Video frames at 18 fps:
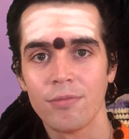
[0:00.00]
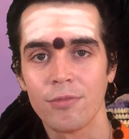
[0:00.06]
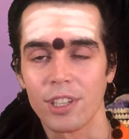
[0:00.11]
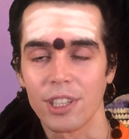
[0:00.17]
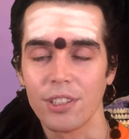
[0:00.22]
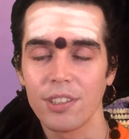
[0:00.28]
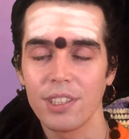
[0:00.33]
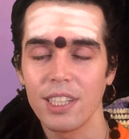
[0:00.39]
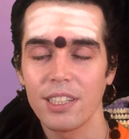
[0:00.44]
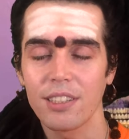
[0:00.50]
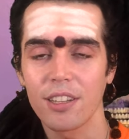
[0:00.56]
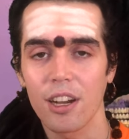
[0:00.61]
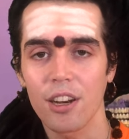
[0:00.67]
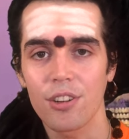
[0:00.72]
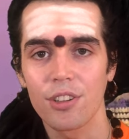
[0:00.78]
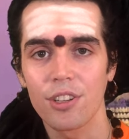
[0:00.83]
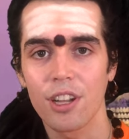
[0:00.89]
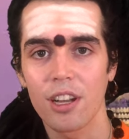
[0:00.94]
Whether they
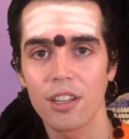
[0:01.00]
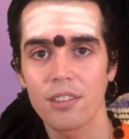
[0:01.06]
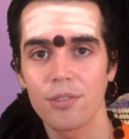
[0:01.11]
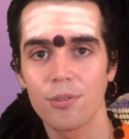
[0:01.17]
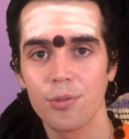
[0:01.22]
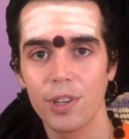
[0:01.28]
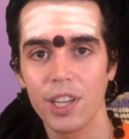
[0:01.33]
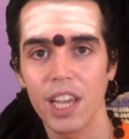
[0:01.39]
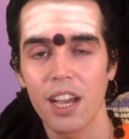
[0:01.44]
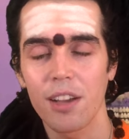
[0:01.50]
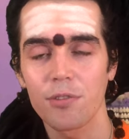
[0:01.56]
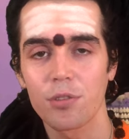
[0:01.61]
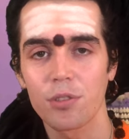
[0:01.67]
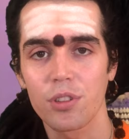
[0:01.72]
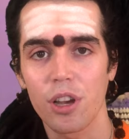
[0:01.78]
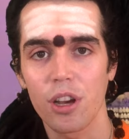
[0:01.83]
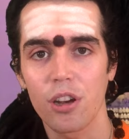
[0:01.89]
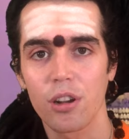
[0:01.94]
talk or not, we have to
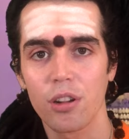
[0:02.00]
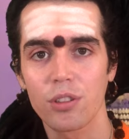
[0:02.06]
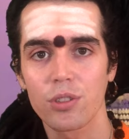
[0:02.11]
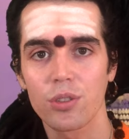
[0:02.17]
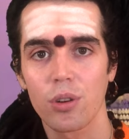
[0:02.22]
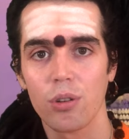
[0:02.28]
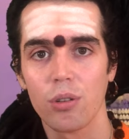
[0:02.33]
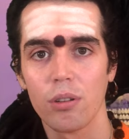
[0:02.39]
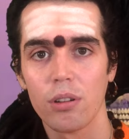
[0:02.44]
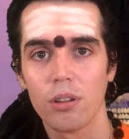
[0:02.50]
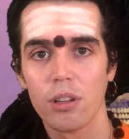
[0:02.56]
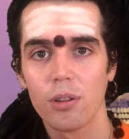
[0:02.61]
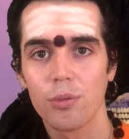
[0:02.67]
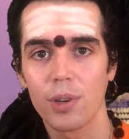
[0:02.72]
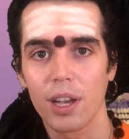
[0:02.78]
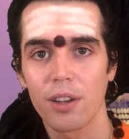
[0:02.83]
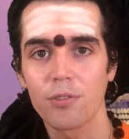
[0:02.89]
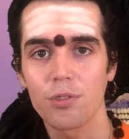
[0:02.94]
talk also.
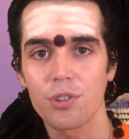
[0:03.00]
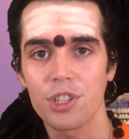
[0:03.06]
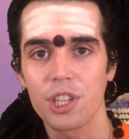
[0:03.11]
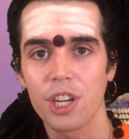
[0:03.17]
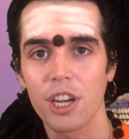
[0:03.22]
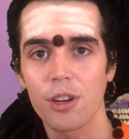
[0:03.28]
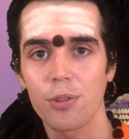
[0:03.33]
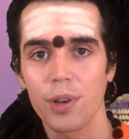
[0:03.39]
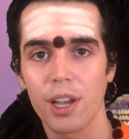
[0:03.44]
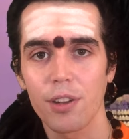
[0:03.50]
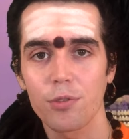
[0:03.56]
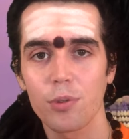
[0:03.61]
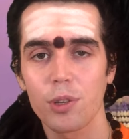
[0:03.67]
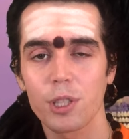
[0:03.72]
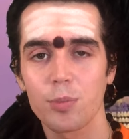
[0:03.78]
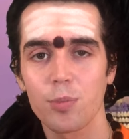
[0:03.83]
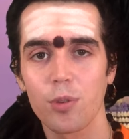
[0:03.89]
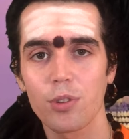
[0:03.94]
We have to share, we have to
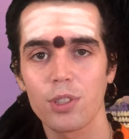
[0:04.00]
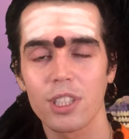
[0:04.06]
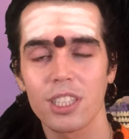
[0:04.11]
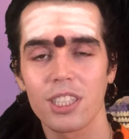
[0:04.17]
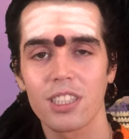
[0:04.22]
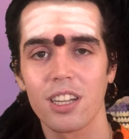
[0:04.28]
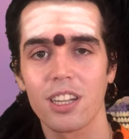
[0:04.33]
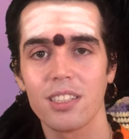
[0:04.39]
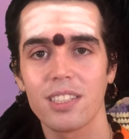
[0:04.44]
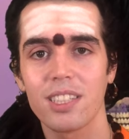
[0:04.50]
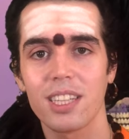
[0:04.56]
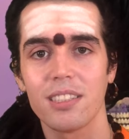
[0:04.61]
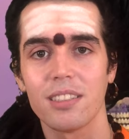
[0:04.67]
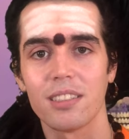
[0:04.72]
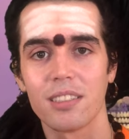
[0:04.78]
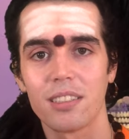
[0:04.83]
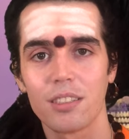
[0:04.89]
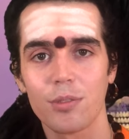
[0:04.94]
expose this
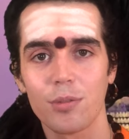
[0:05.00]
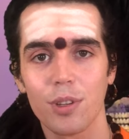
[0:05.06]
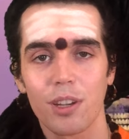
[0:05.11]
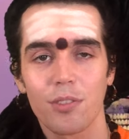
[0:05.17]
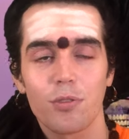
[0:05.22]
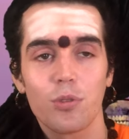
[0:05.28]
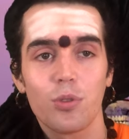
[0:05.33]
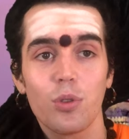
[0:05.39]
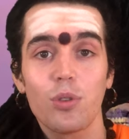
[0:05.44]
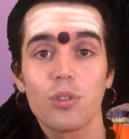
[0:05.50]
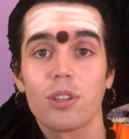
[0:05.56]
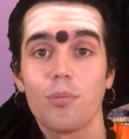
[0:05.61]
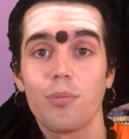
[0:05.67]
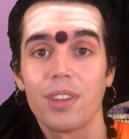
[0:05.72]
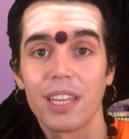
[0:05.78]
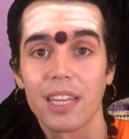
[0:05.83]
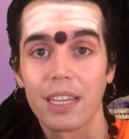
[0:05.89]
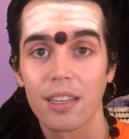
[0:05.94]
nonsense. We have to do
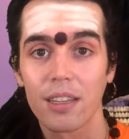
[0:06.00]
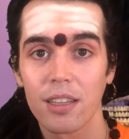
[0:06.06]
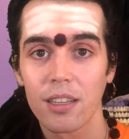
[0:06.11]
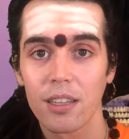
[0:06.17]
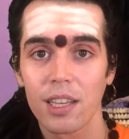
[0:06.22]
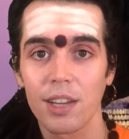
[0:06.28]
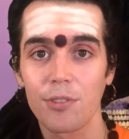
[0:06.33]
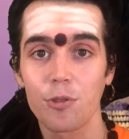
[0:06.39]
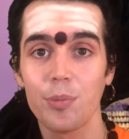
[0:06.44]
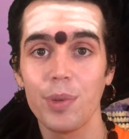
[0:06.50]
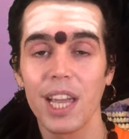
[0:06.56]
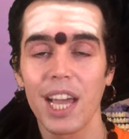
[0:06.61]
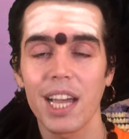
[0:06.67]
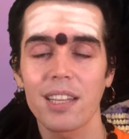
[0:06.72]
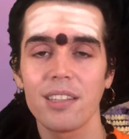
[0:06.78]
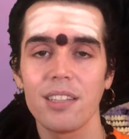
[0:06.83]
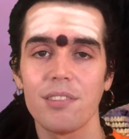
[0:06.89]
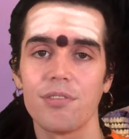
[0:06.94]
something. We have to be
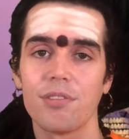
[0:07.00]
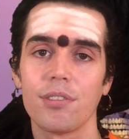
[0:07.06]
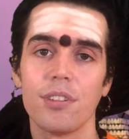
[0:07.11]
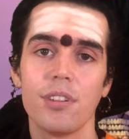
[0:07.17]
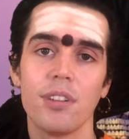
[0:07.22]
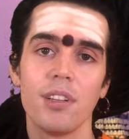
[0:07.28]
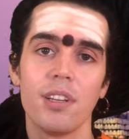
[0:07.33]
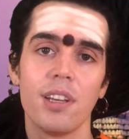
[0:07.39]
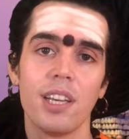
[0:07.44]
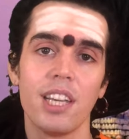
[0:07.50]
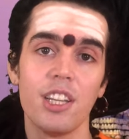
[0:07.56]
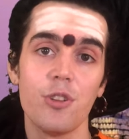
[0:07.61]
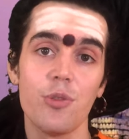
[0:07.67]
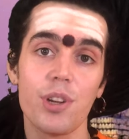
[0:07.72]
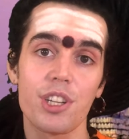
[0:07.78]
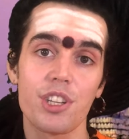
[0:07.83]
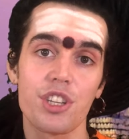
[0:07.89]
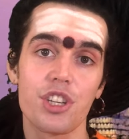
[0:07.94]
active,
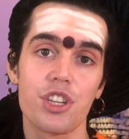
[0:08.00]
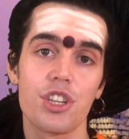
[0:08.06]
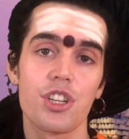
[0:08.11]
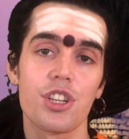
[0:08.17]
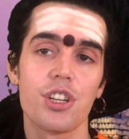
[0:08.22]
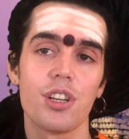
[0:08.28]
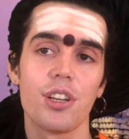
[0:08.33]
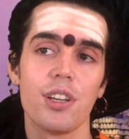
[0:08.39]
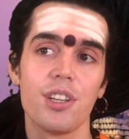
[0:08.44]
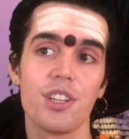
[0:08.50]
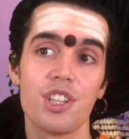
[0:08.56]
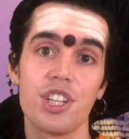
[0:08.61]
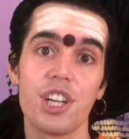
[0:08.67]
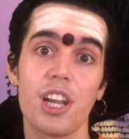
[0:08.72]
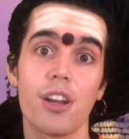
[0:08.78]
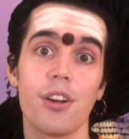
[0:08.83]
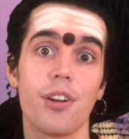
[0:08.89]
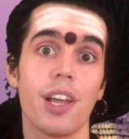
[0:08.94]
enrich,
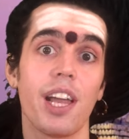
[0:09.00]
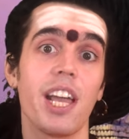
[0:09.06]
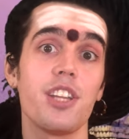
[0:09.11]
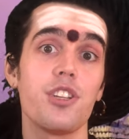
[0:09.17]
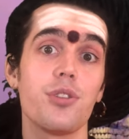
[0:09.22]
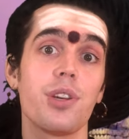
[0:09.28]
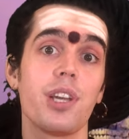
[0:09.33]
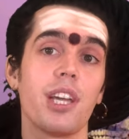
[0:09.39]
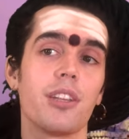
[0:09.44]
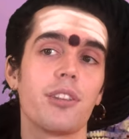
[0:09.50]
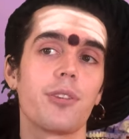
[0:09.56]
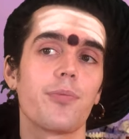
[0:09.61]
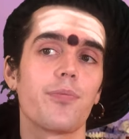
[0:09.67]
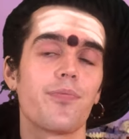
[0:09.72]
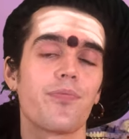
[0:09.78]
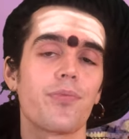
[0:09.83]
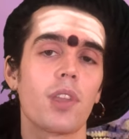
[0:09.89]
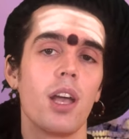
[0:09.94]
share, educate.
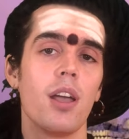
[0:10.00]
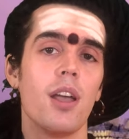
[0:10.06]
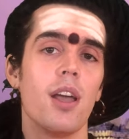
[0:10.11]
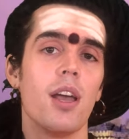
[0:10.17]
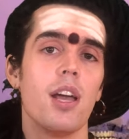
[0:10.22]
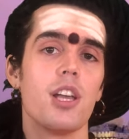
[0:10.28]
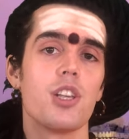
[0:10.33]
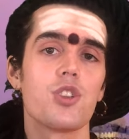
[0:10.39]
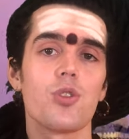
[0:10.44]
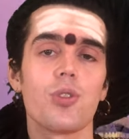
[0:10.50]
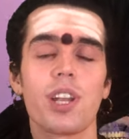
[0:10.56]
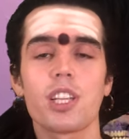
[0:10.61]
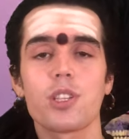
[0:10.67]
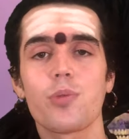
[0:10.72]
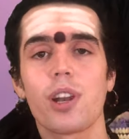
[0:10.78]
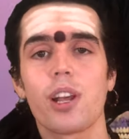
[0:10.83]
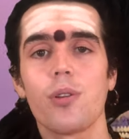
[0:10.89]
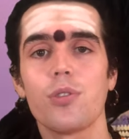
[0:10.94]
So
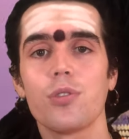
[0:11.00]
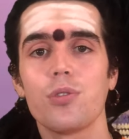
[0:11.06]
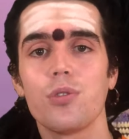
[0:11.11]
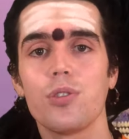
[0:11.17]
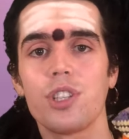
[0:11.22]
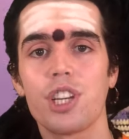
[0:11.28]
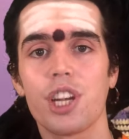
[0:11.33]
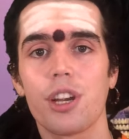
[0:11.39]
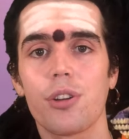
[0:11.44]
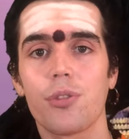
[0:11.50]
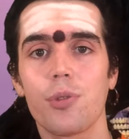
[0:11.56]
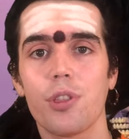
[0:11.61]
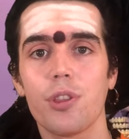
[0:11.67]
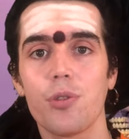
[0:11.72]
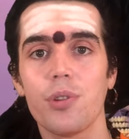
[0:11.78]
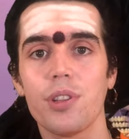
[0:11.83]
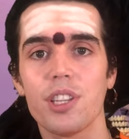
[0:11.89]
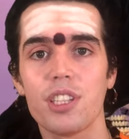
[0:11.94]
that's what I wanted to share with
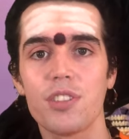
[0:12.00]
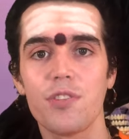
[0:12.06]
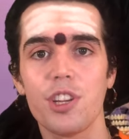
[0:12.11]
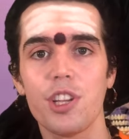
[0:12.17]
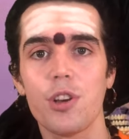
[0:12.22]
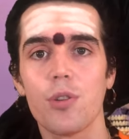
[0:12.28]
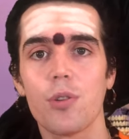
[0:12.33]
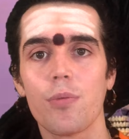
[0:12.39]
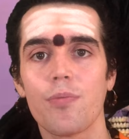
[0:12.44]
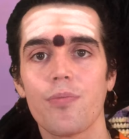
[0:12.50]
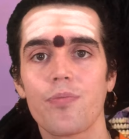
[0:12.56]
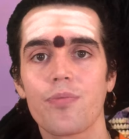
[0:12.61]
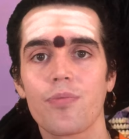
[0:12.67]
you in this video.